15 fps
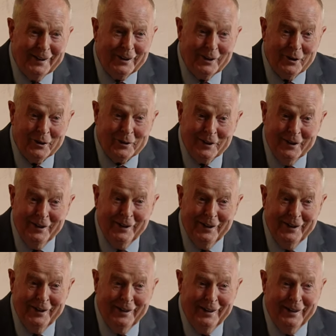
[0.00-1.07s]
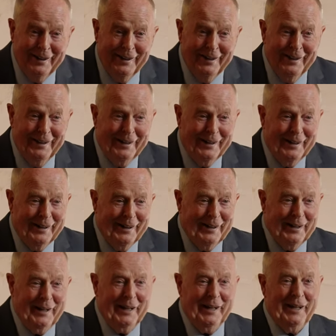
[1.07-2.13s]
Good?
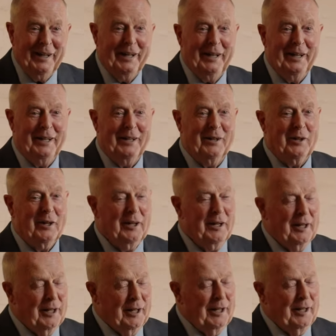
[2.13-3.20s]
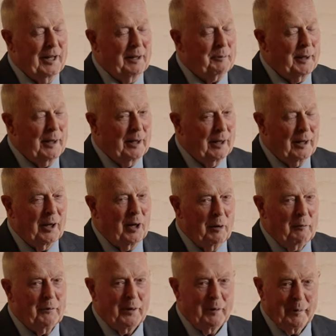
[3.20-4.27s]
he had me
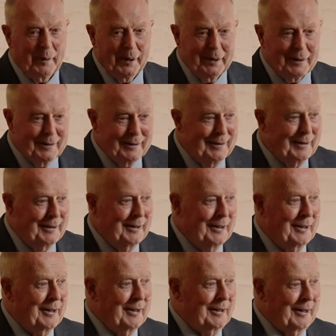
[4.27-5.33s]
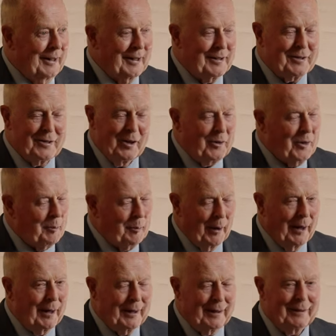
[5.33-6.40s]
alarmed for a minute. Yes, not the
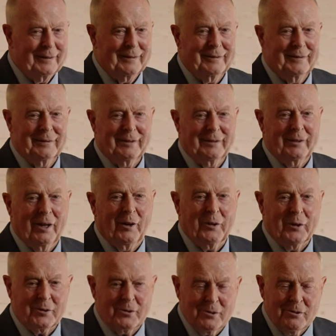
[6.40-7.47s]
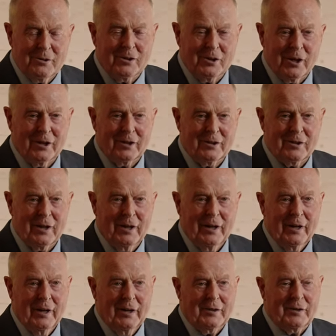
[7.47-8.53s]
bride, not the true church.
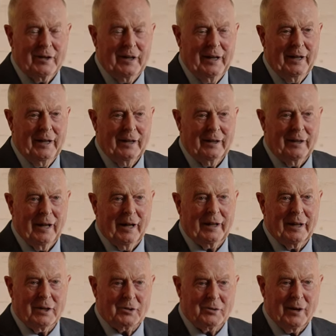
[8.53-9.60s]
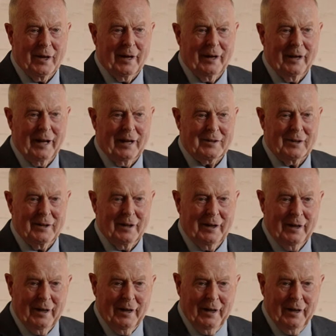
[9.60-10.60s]
See, like Israel has an